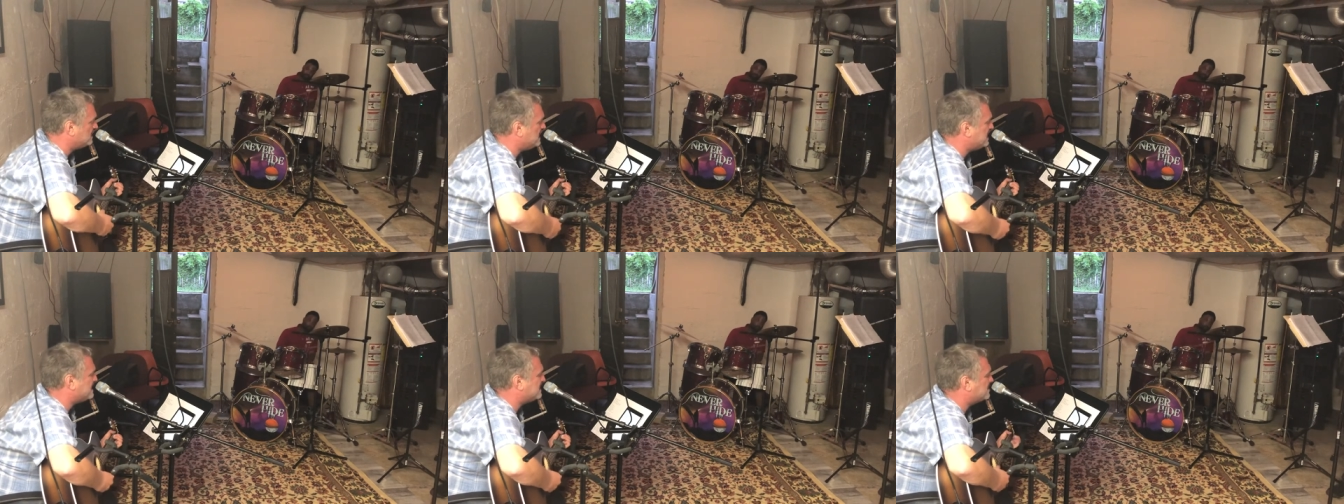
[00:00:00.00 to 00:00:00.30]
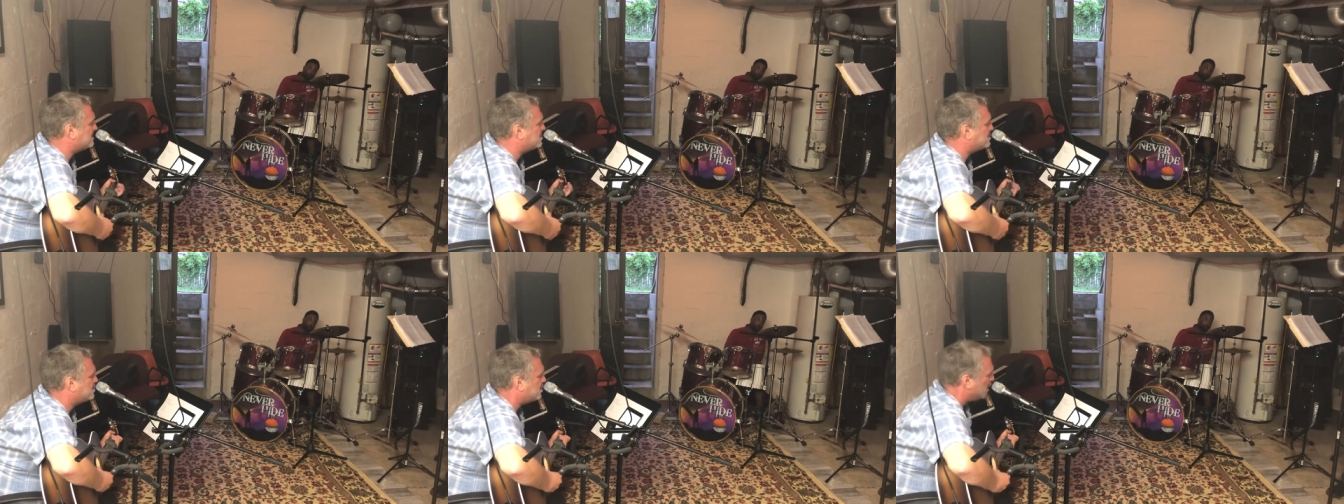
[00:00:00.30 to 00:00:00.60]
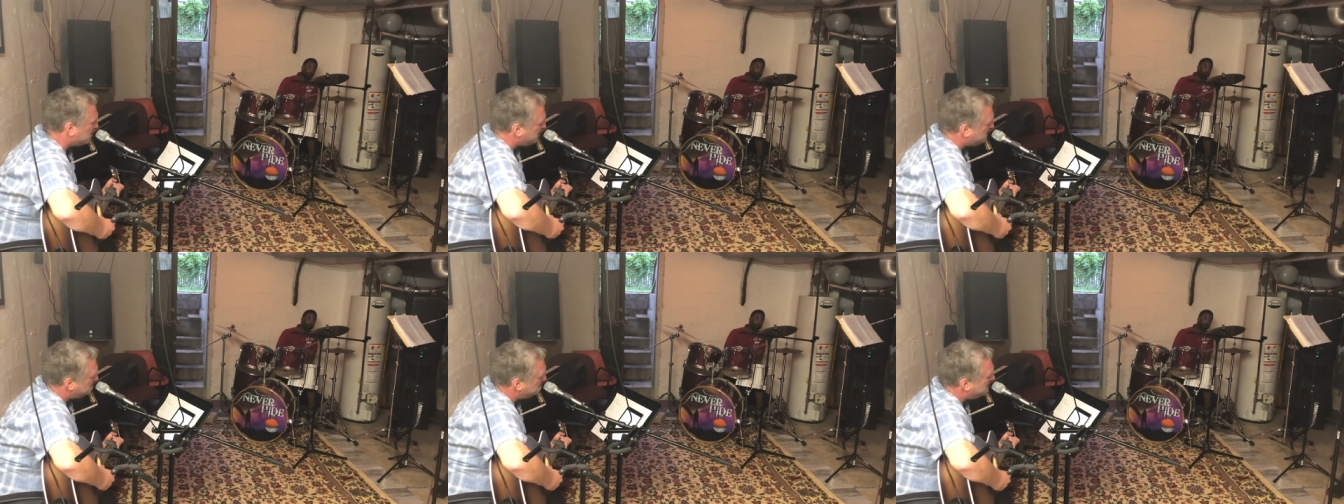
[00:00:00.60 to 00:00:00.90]
Let's
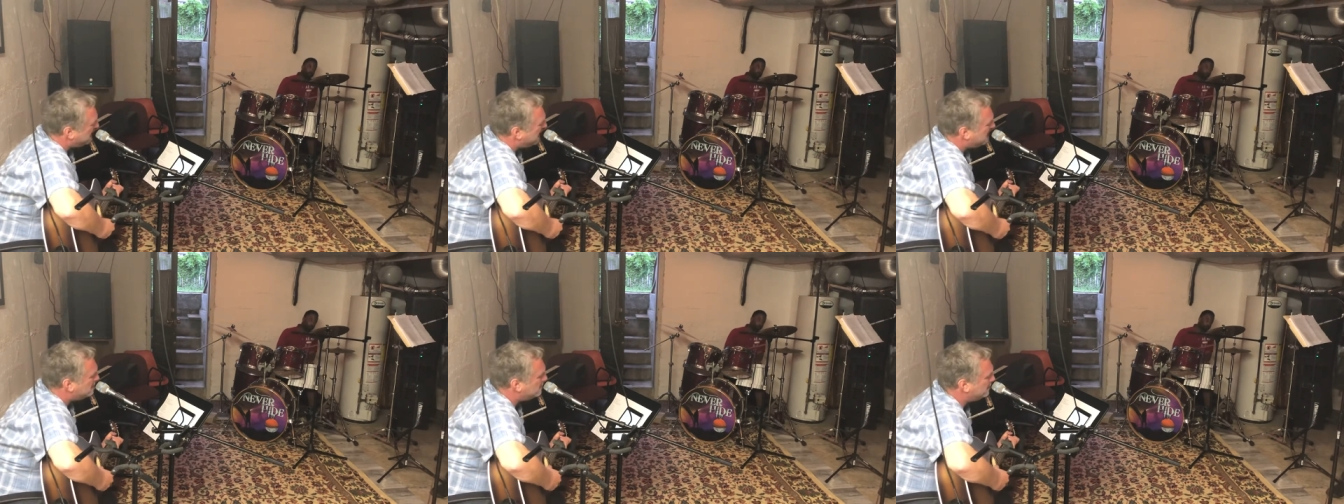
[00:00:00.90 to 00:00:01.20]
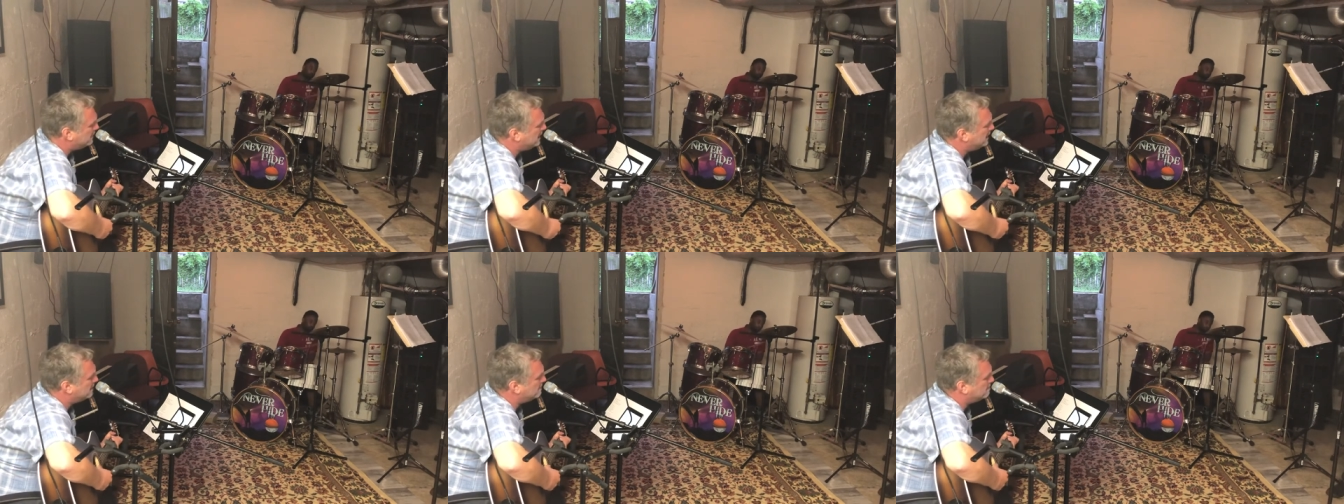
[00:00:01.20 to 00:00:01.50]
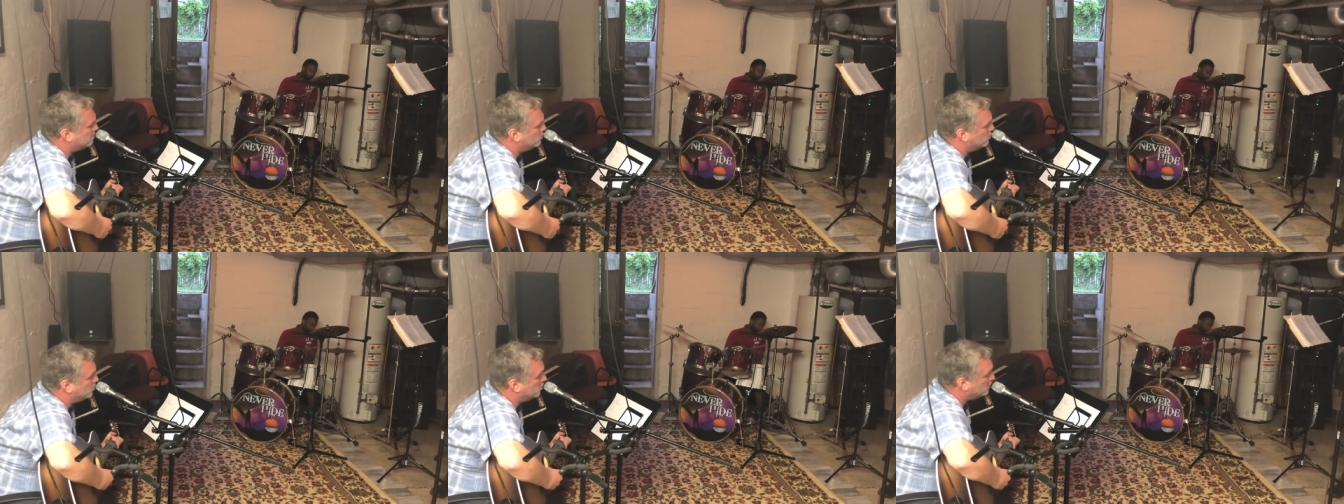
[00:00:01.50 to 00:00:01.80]
talk about that
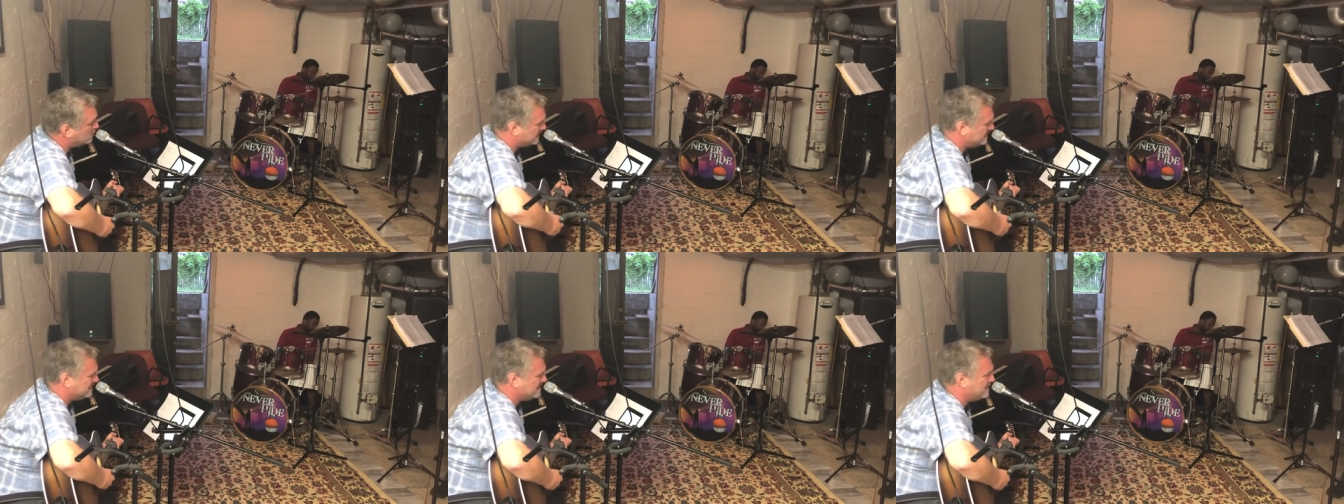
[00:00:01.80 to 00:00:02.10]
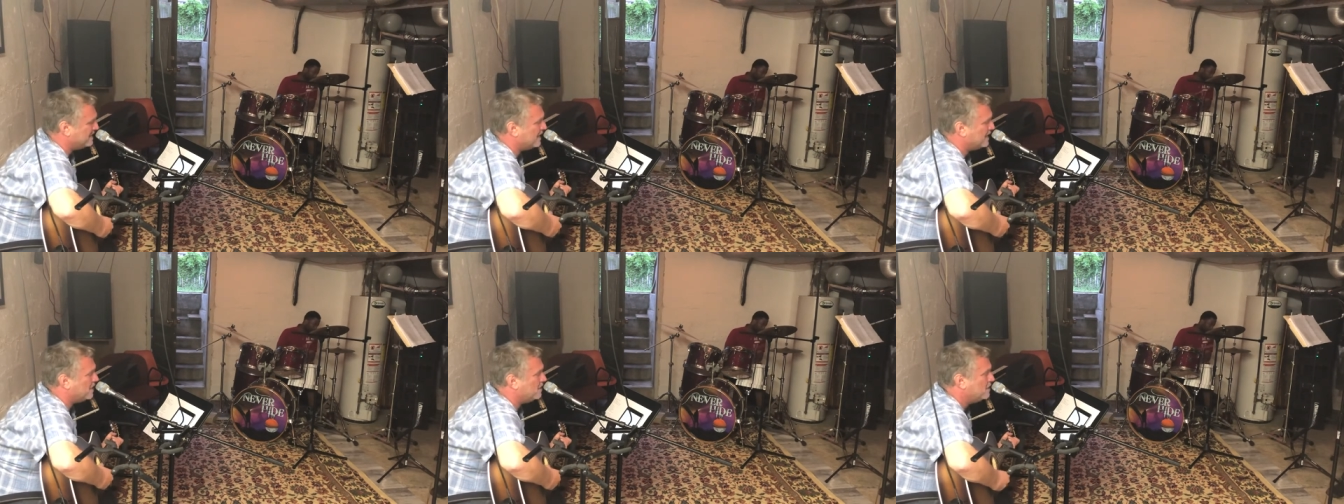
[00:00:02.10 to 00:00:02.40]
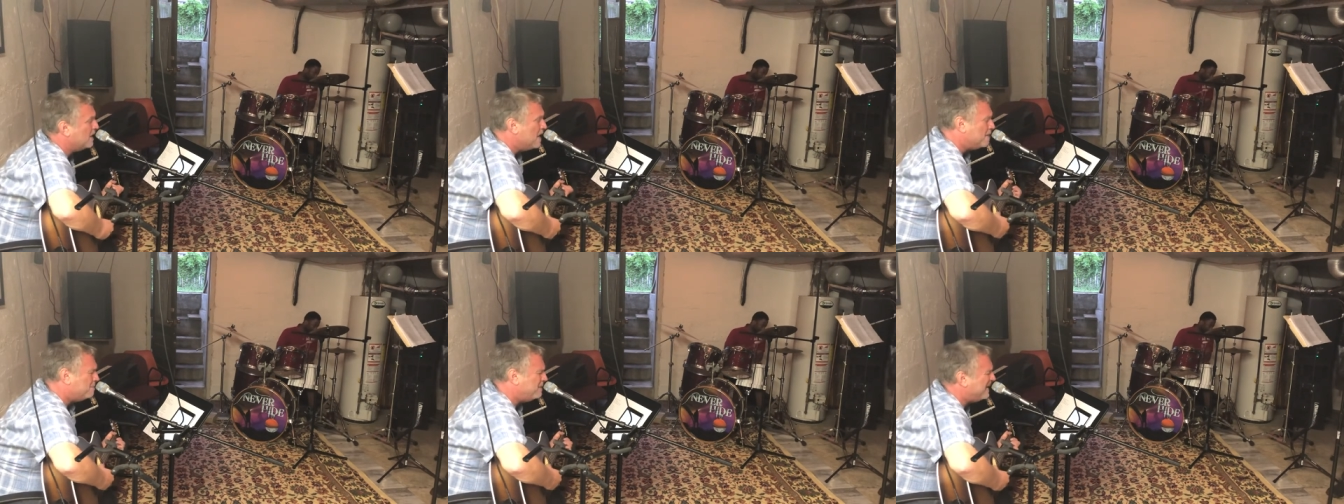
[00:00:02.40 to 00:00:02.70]
broken
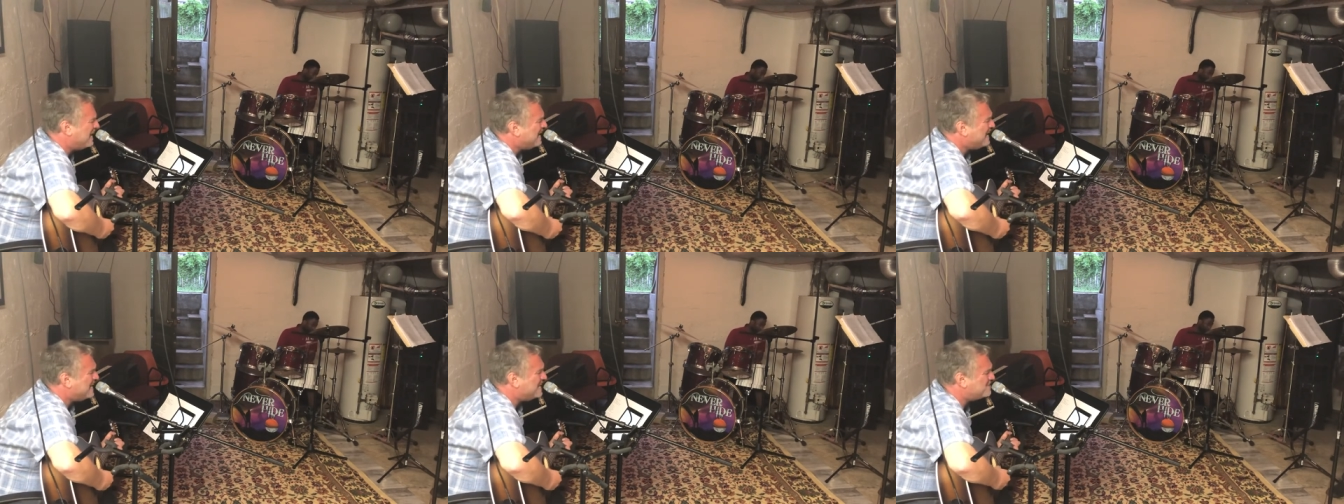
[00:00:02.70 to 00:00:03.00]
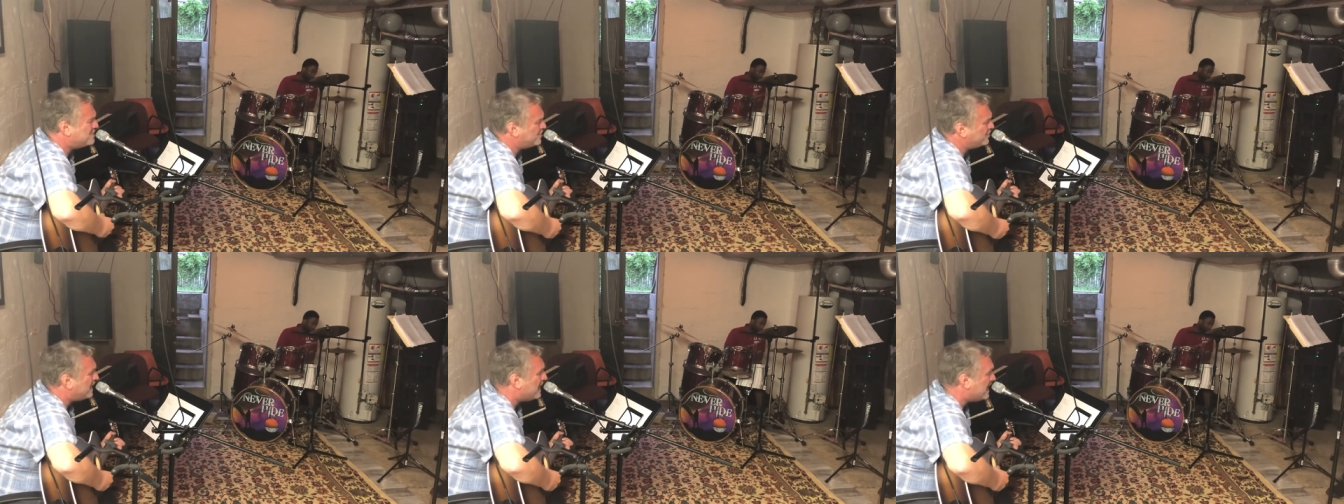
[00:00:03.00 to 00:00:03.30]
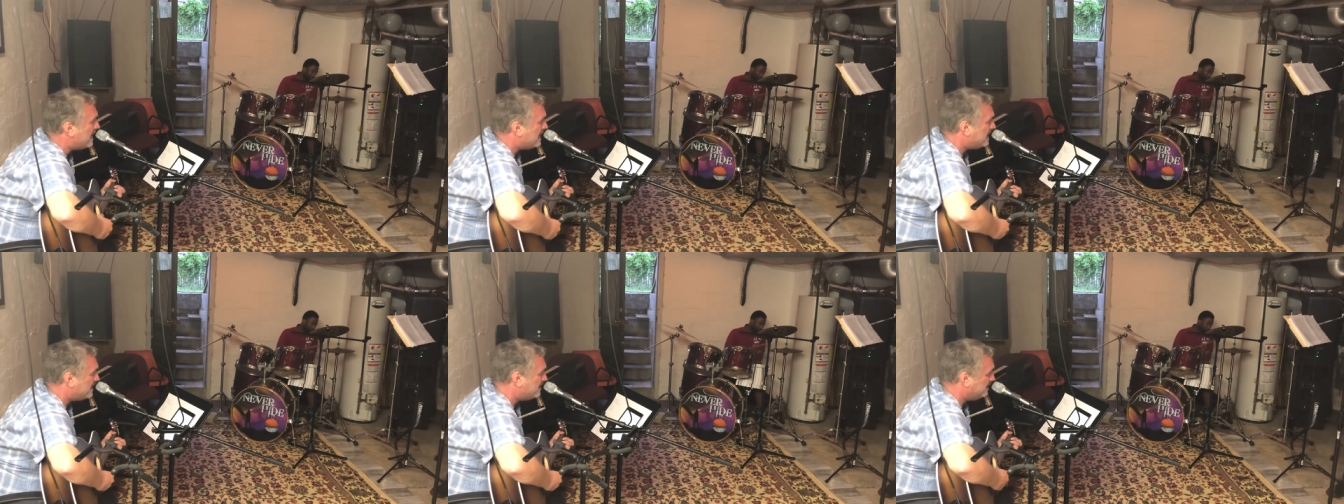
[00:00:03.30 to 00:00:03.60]
down place you
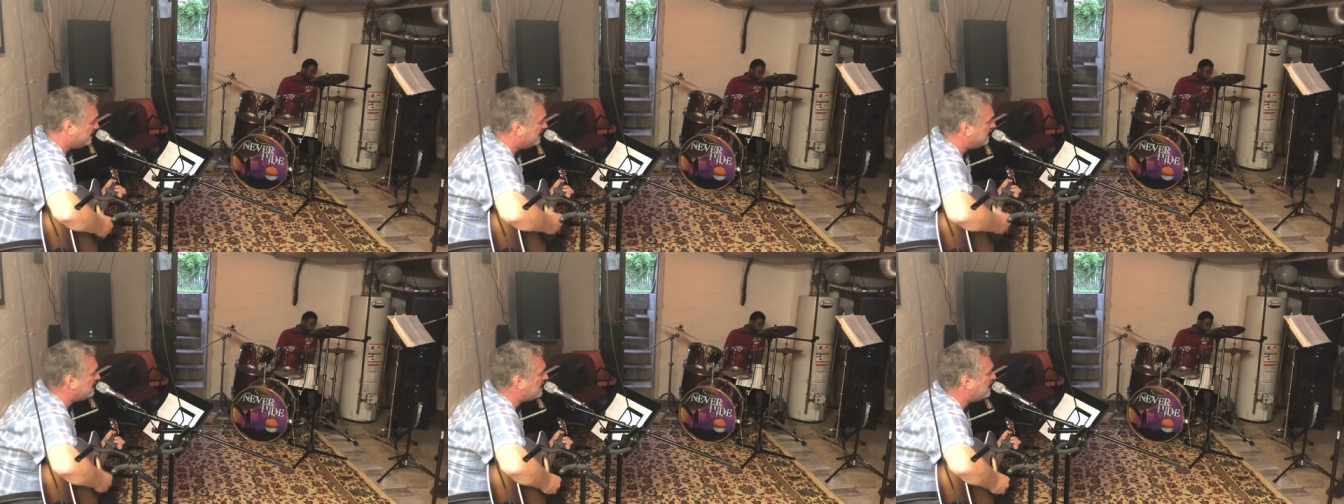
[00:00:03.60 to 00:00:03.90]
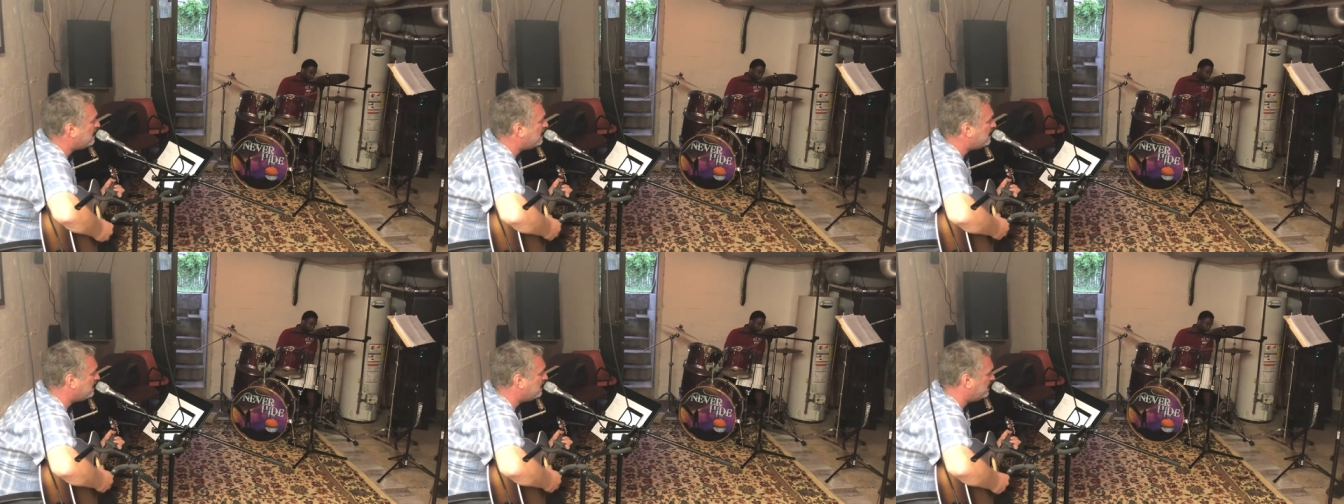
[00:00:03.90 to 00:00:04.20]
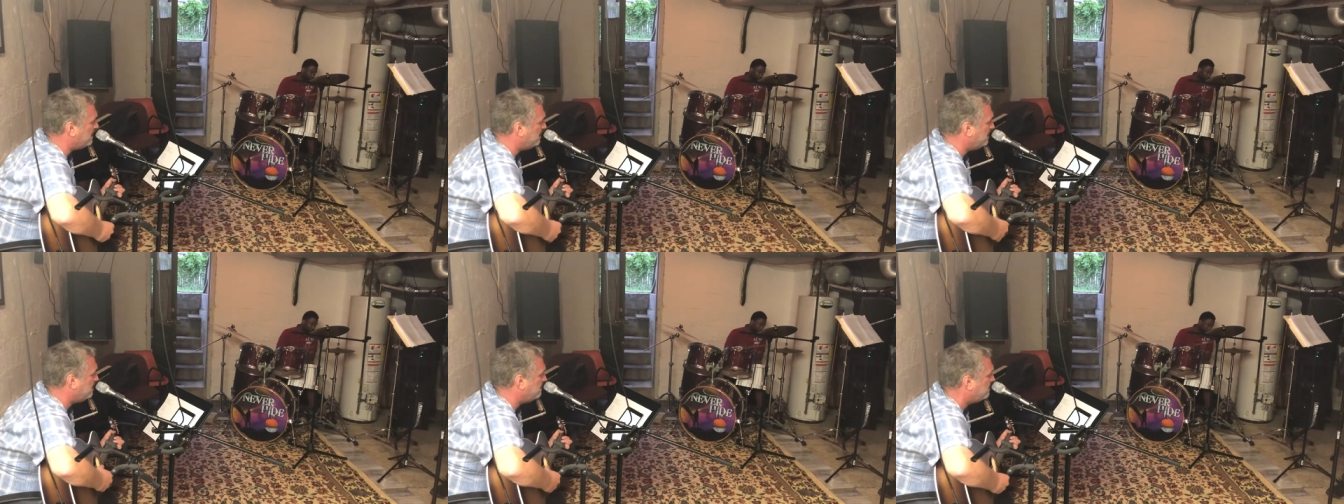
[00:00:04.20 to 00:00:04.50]
had to
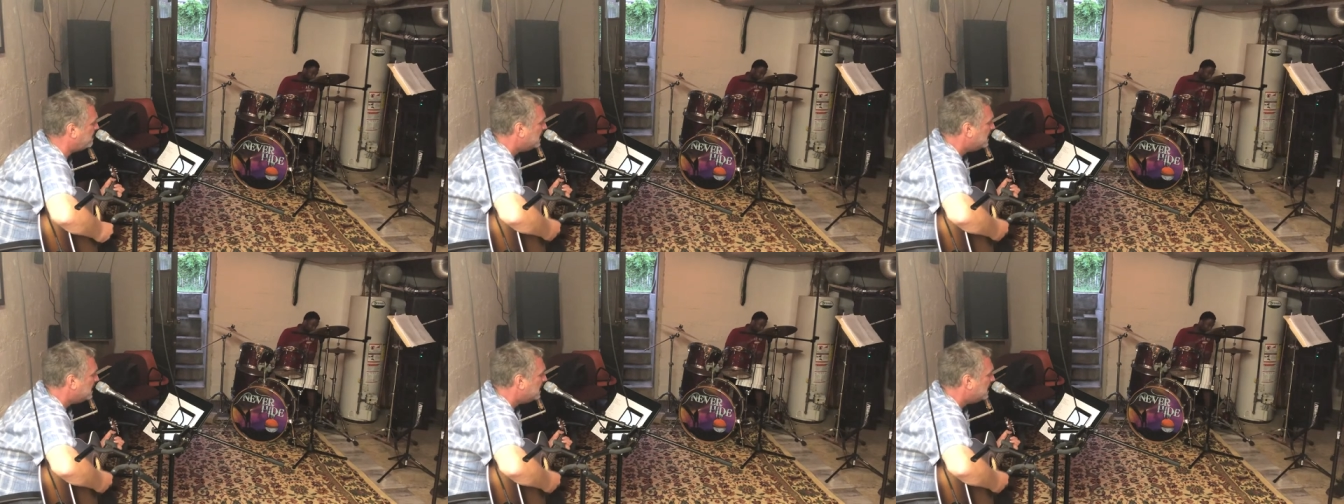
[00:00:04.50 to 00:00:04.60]
leave.